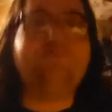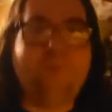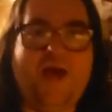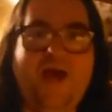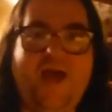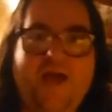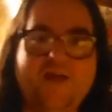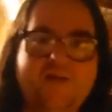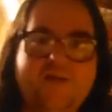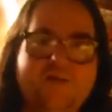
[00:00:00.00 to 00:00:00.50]

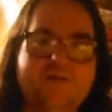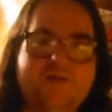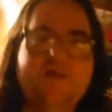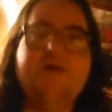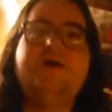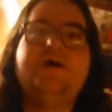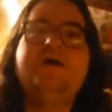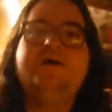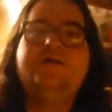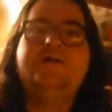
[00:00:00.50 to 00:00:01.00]
max,
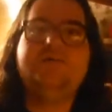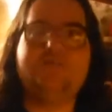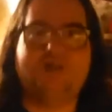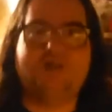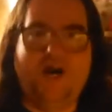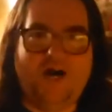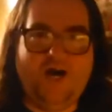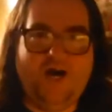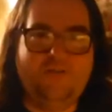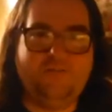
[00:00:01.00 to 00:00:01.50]

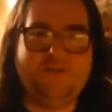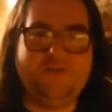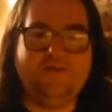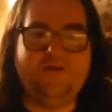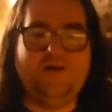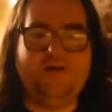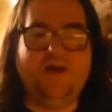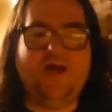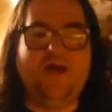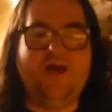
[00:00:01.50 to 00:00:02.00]
tops,
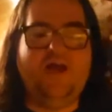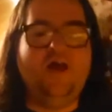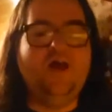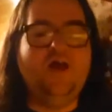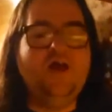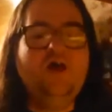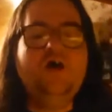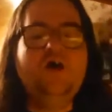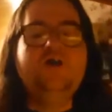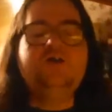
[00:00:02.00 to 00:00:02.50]
okay?
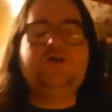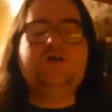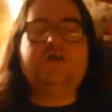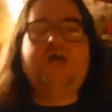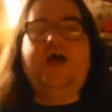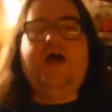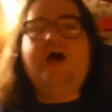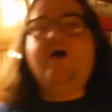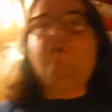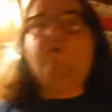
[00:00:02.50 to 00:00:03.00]
So
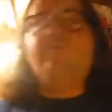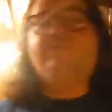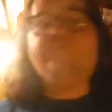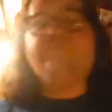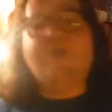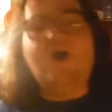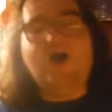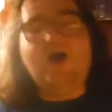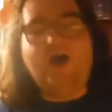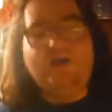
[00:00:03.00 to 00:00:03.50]
now we've
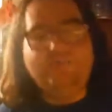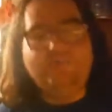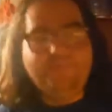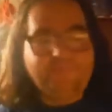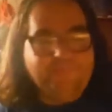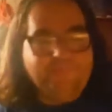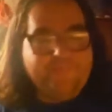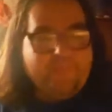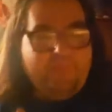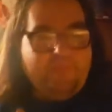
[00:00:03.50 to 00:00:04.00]
got
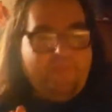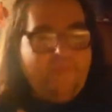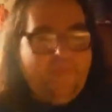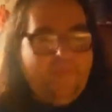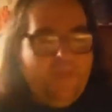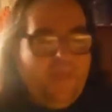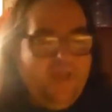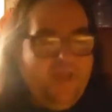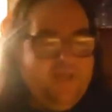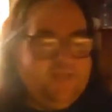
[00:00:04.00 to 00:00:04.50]

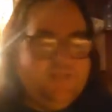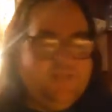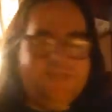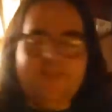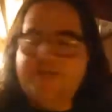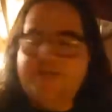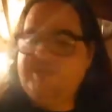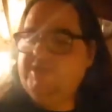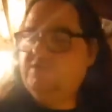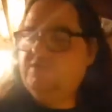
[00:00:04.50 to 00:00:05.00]
18,
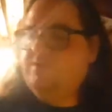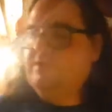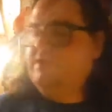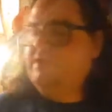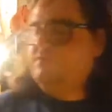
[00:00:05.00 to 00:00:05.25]
19, 20,